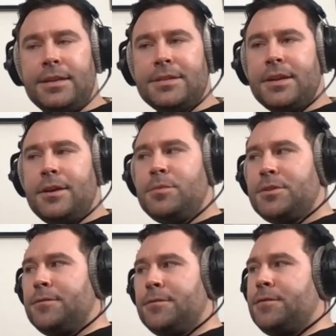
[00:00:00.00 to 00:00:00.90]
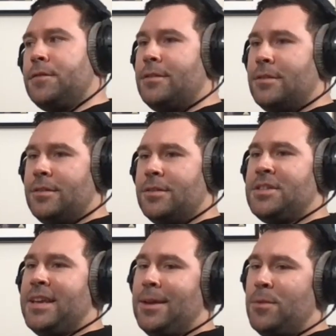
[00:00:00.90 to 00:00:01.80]
in terms of
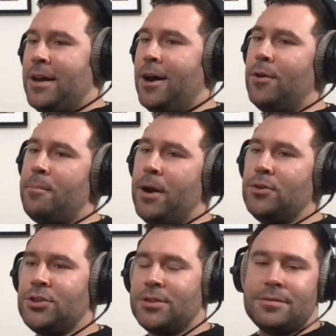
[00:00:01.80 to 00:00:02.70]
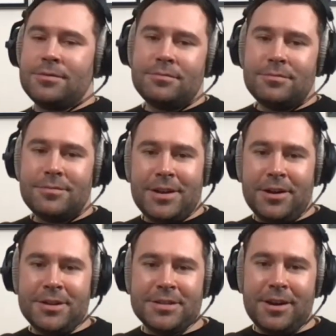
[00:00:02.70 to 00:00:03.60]
sticking with the whole emotion
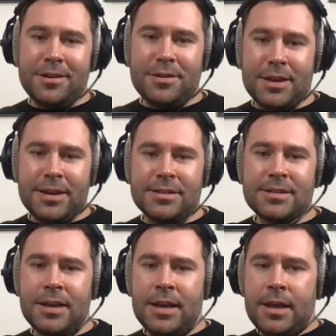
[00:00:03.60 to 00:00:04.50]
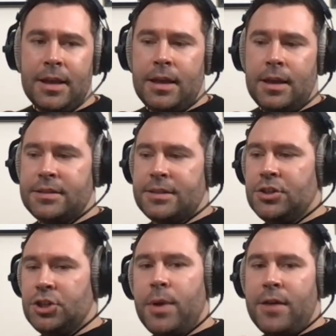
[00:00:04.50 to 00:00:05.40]
kind of side of things,
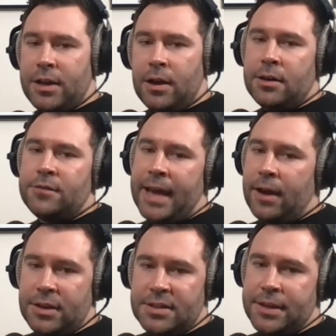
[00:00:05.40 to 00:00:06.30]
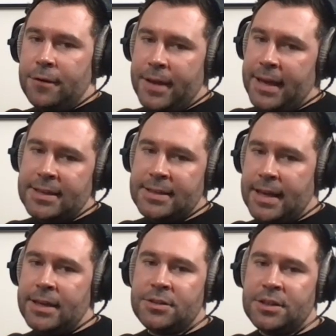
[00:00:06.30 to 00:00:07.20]
did you ever kind of doubt yourself at any
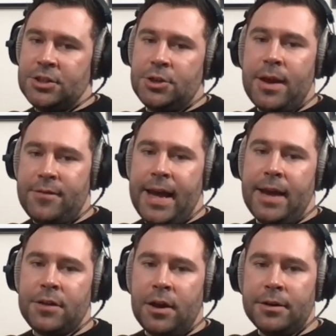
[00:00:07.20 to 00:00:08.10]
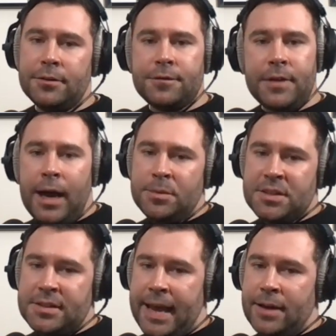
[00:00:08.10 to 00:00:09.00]
stage? Did you ever have kind of ups
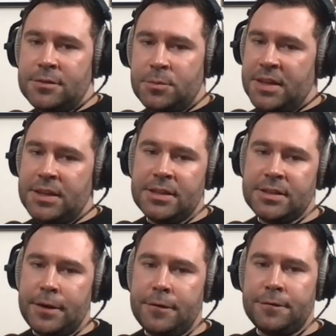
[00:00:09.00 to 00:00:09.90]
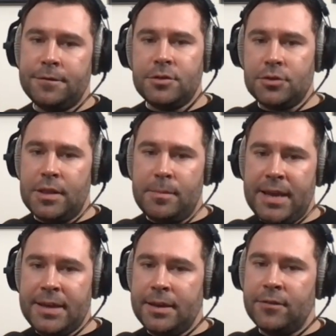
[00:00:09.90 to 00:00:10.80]
and downs within yourself during the
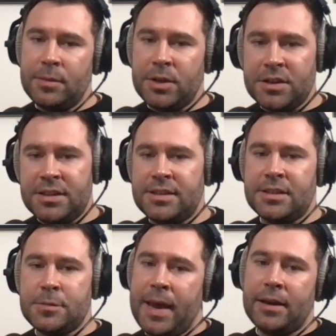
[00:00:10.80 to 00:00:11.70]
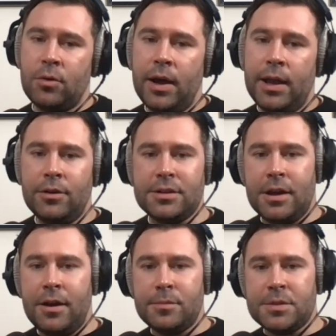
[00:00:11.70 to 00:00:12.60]
making of it? Because it did span quite a long
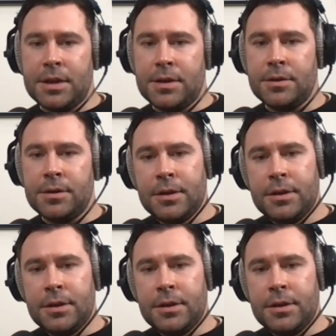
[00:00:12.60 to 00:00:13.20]
time. So,